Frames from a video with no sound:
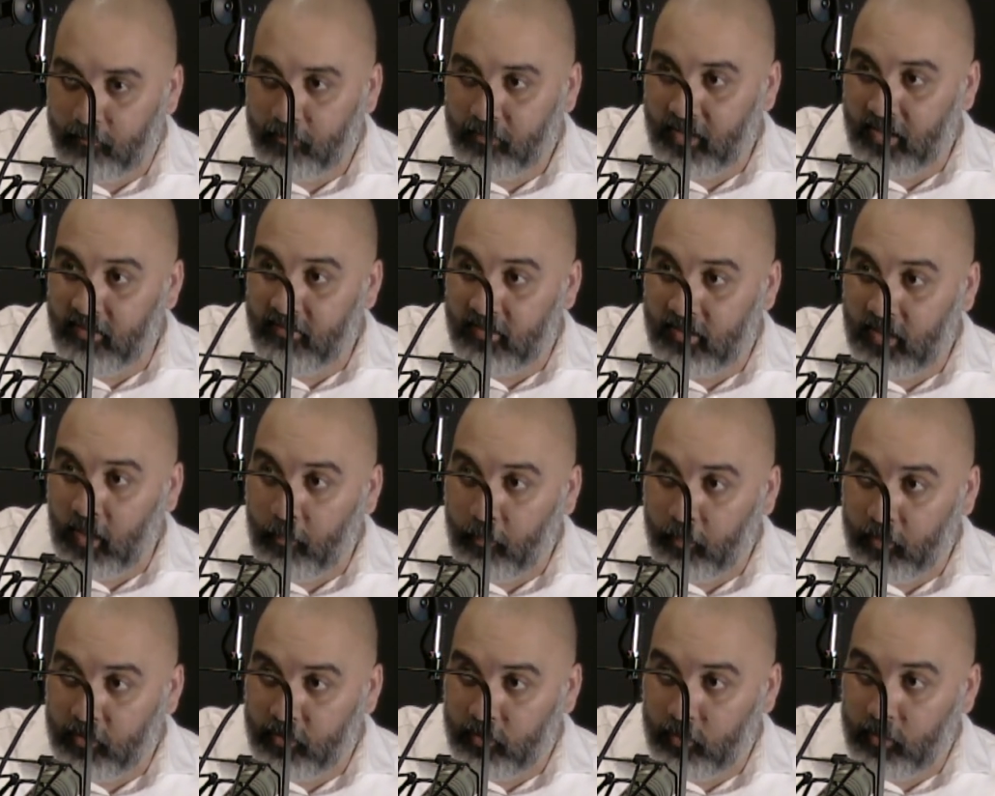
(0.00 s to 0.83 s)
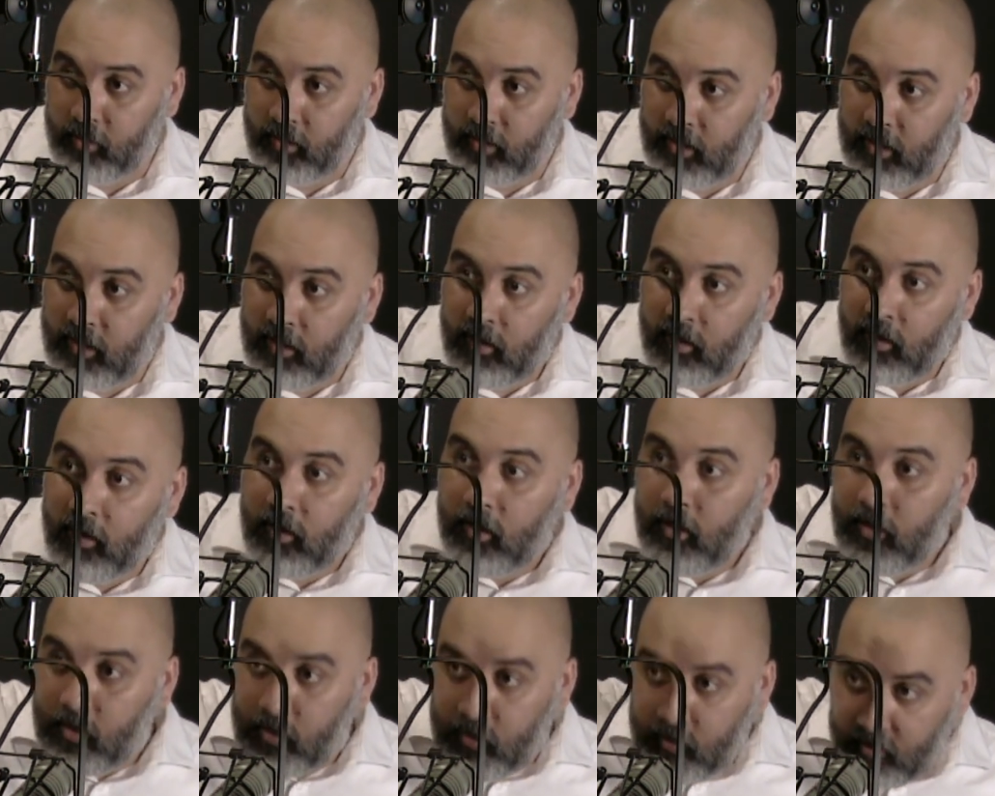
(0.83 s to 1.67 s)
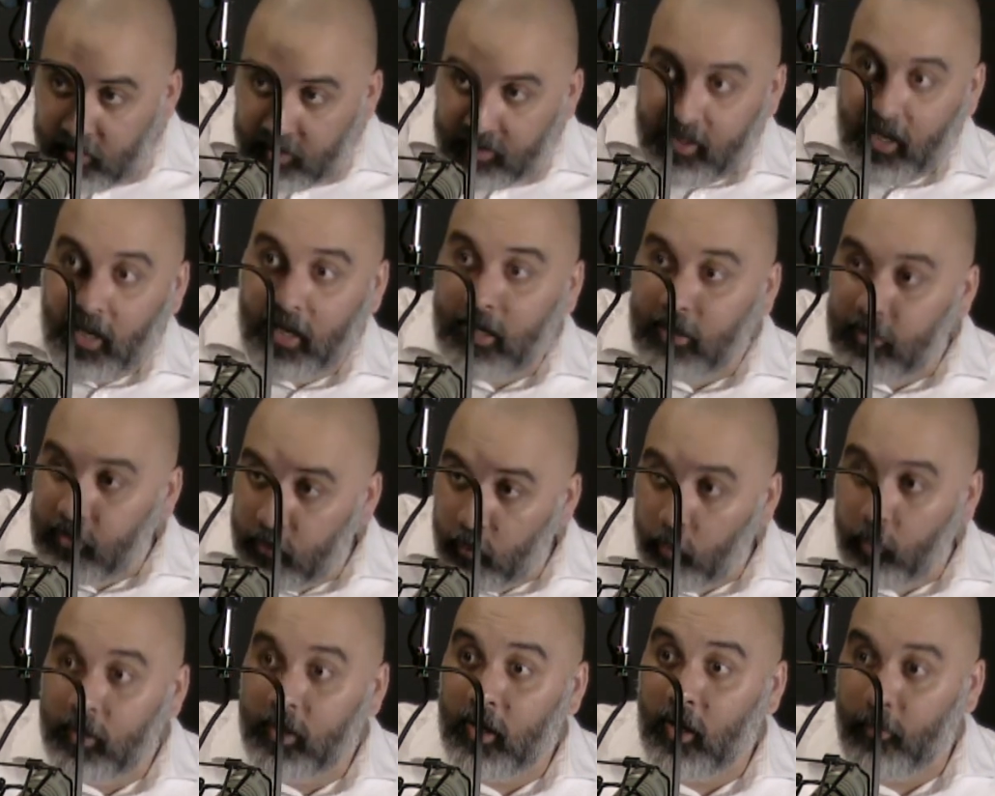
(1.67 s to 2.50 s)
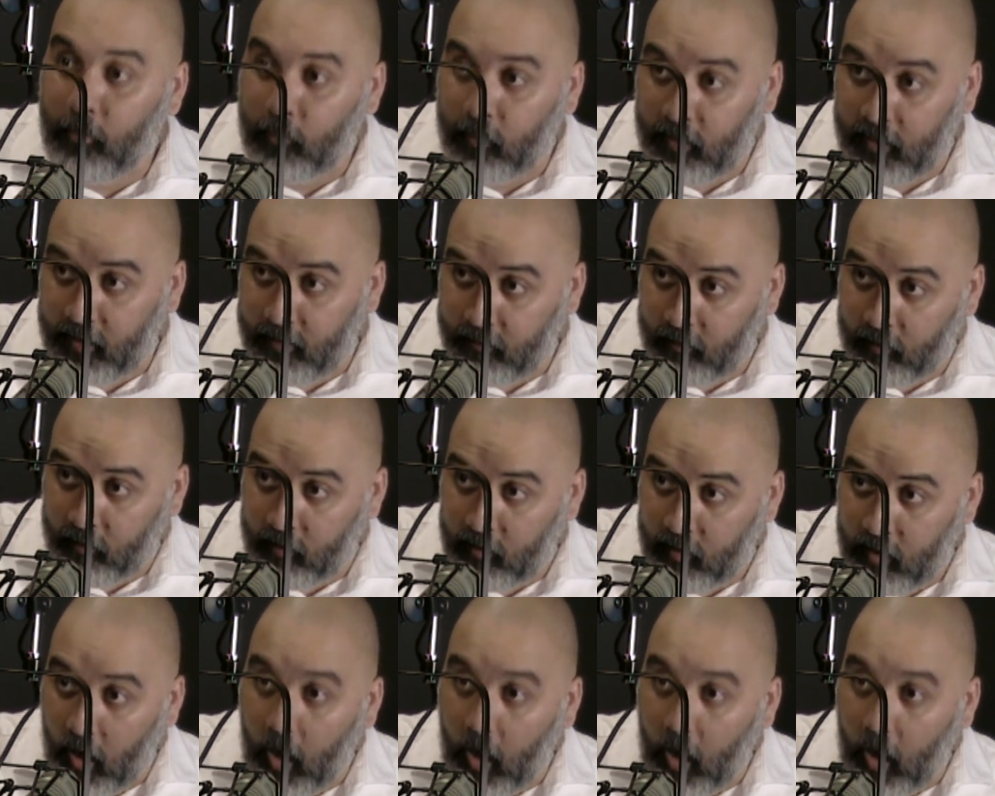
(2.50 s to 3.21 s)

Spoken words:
is an opportunity to take it to another level,